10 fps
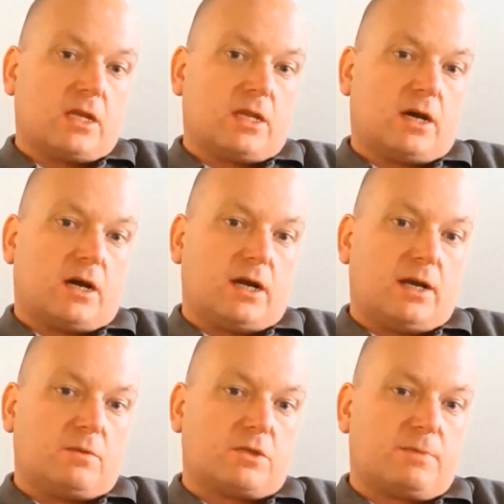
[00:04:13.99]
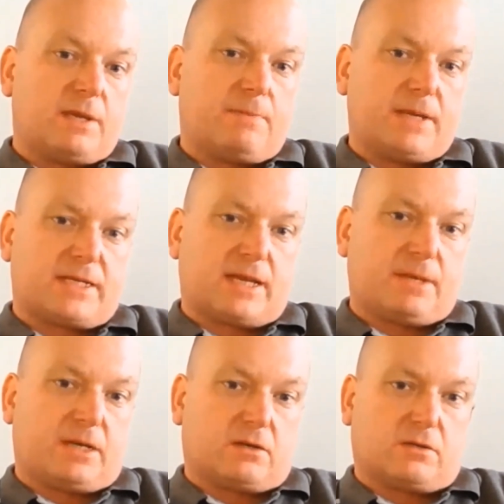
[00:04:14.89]
Now, it was a bit busy
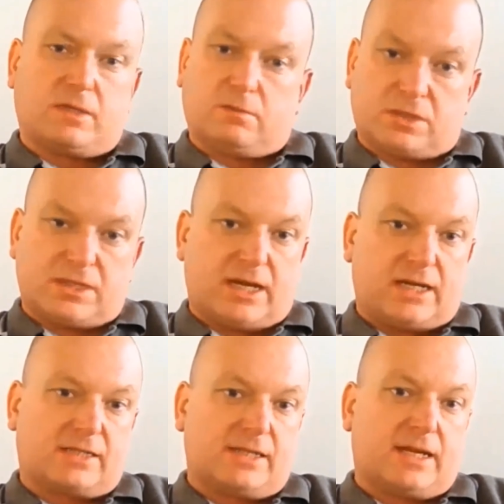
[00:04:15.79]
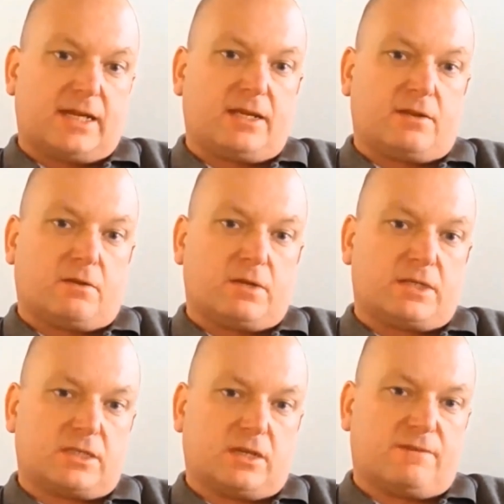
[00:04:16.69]
because it was a nice day, you know,
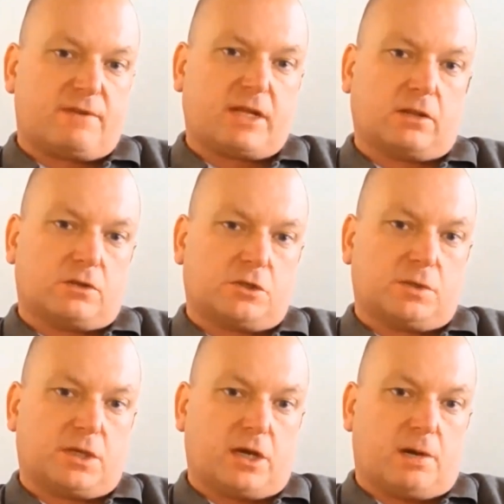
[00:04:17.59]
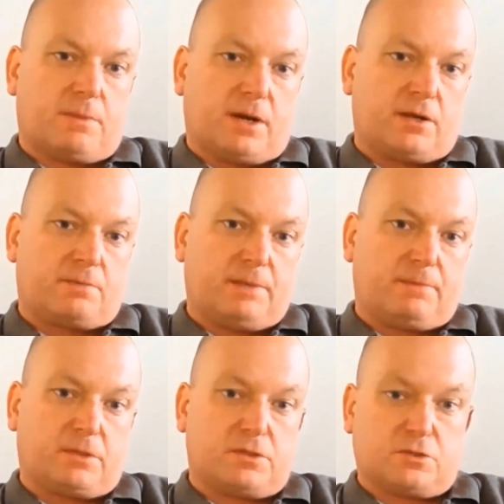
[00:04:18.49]
it's very close to a car park.
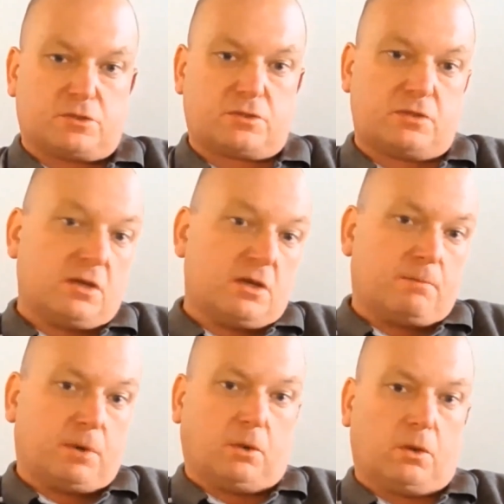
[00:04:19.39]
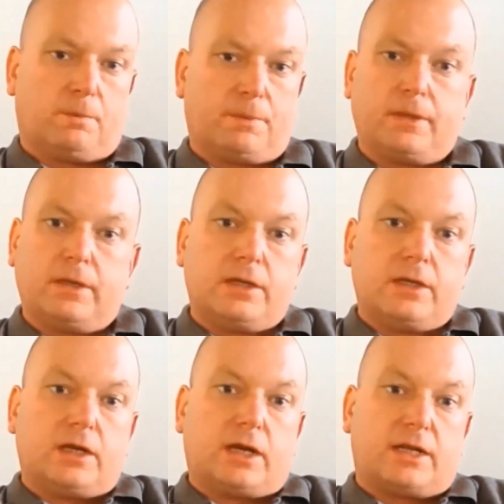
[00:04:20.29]
People can just pull up
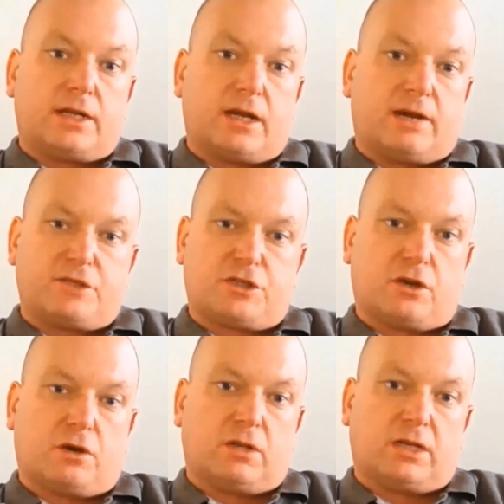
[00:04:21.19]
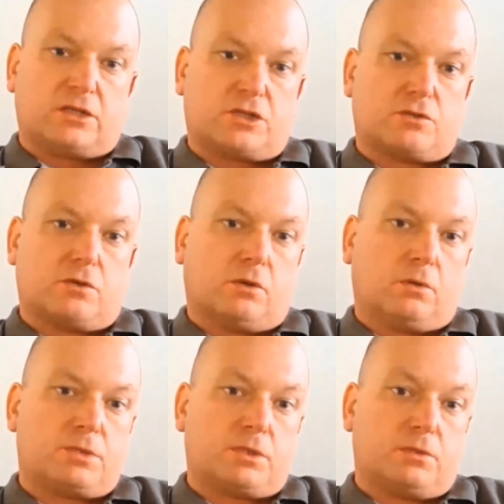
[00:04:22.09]
and have a short little
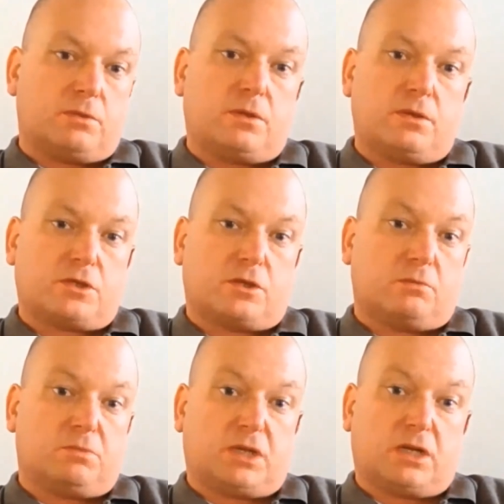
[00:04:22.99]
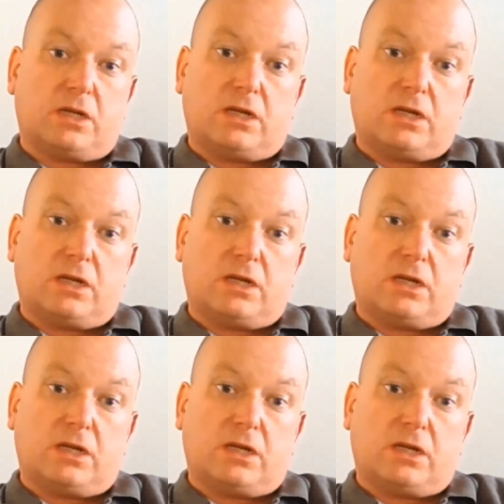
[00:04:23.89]
stroll up to the sculpture